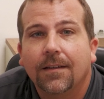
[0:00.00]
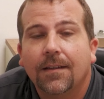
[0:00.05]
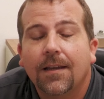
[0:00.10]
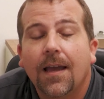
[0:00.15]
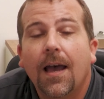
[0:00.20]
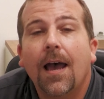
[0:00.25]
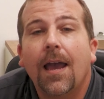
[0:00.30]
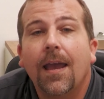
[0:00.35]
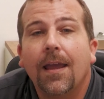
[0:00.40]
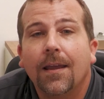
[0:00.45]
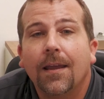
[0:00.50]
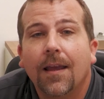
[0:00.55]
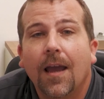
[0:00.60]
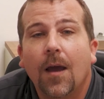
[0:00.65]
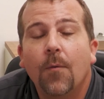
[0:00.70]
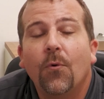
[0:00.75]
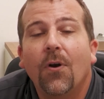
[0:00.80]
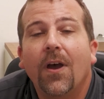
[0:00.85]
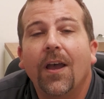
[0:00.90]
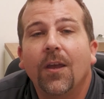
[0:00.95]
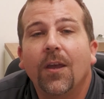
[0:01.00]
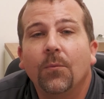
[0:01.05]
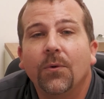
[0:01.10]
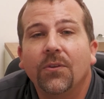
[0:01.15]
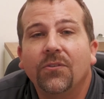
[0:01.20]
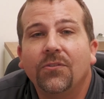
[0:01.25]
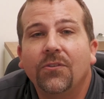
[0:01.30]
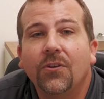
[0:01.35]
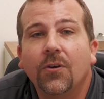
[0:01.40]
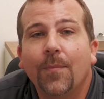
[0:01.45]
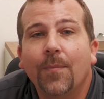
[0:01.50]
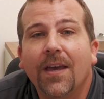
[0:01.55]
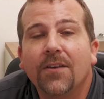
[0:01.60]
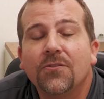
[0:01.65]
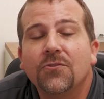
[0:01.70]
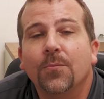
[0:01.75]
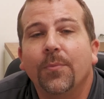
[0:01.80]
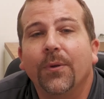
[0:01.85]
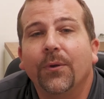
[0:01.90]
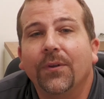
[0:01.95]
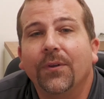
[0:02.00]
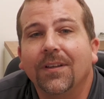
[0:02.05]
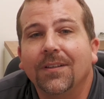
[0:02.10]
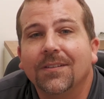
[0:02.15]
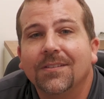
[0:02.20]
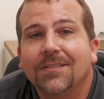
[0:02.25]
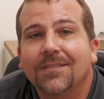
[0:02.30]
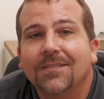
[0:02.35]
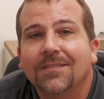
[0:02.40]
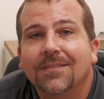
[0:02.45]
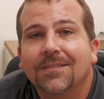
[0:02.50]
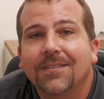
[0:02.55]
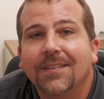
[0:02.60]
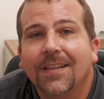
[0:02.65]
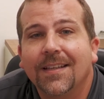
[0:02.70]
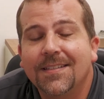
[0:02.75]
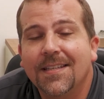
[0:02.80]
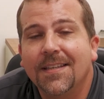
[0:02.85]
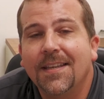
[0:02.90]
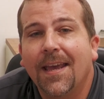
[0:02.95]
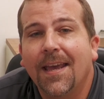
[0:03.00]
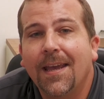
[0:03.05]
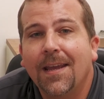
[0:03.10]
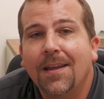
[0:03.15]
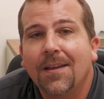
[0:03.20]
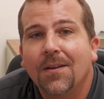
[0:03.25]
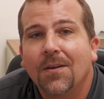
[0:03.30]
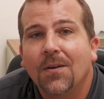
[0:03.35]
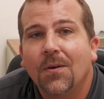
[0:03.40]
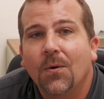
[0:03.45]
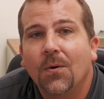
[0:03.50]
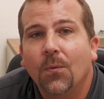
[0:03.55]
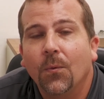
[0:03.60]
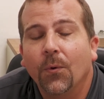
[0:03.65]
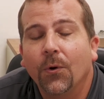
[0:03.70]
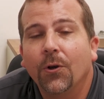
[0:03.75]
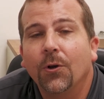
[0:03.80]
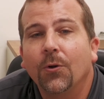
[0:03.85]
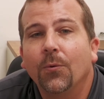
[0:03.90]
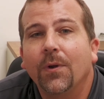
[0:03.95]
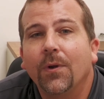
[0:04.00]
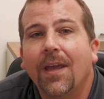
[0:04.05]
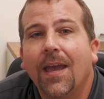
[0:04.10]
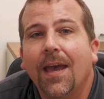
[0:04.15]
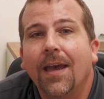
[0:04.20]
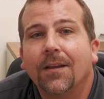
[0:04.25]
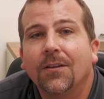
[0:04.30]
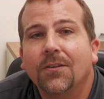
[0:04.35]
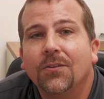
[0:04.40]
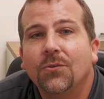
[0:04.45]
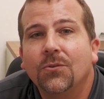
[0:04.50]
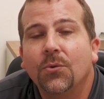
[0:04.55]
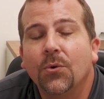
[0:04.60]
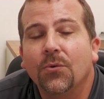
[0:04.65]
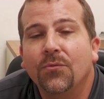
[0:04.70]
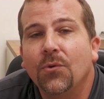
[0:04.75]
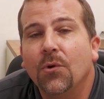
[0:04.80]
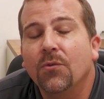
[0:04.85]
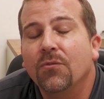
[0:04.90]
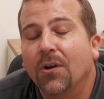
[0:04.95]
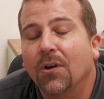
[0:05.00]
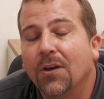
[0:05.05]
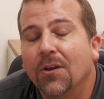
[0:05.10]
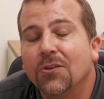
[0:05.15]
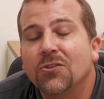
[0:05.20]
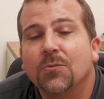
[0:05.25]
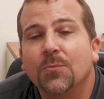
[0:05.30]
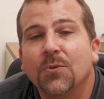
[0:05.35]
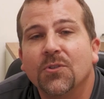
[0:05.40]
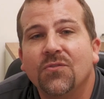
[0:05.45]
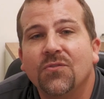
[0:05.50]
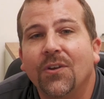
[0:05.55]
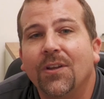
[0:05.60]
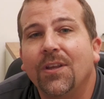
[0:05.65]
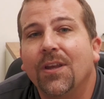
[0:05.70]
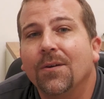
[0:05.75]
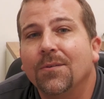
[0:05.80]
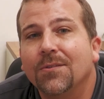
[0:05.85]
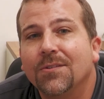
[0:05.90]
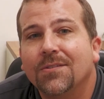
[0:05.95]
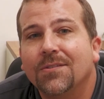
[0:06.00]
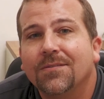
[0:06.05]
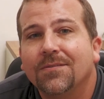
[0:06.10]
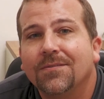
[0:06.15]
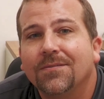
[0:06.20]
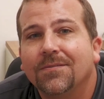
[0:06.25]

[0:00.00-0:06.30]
Hi, I'm Ryan with SteelMaster Buildings, and today we're going to react to a few of our customers' videos.